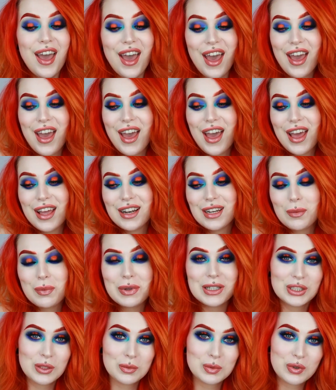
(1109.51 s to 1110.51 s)
and
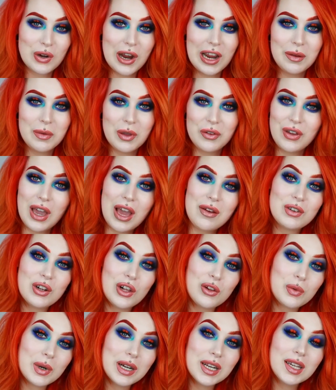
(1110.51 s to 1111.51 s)
please subscribe if you haven't
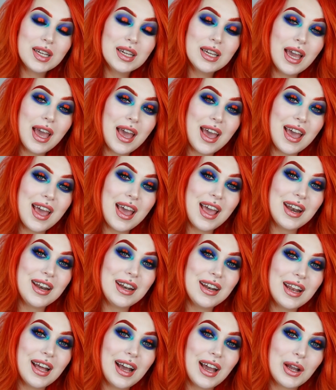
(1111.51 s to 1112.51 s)
already,
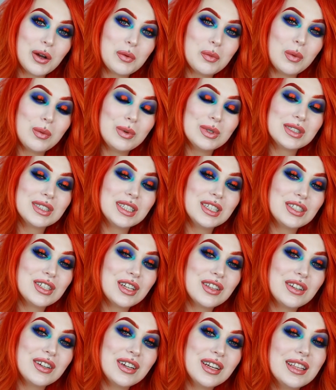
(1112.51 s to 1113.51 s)
and I hope we will see
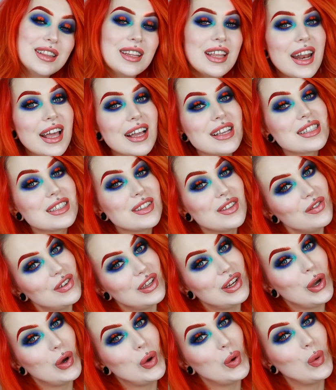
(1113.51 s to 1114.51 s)
each other in the next
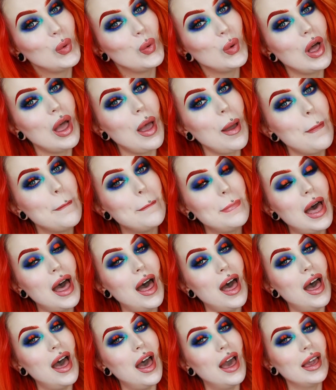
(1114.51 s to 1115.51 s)
video.
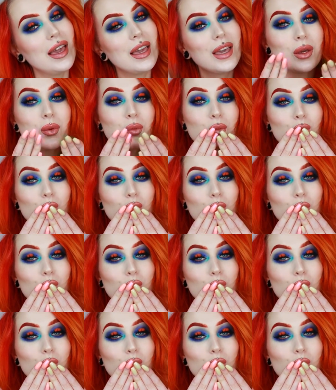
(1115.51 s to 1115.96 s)
Bye.